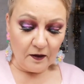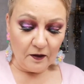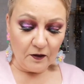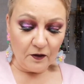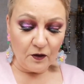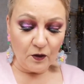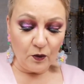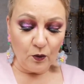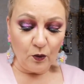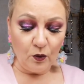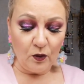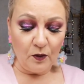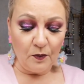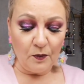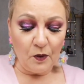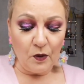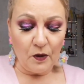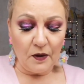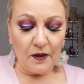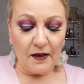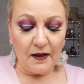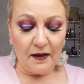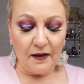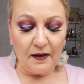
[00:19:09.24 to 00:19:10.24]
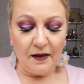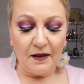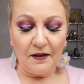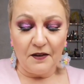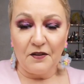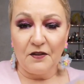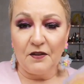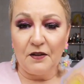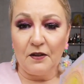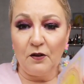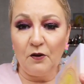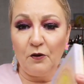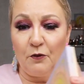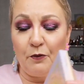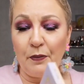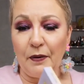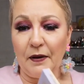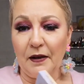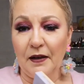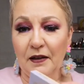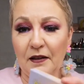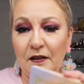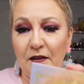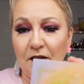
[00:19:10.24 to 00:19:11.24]
The Solmåne eyeshadow
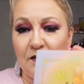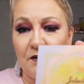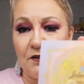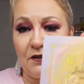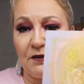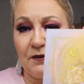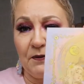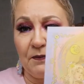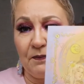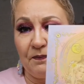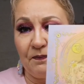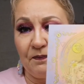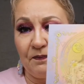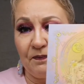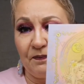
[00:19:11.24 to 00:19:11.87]
palette.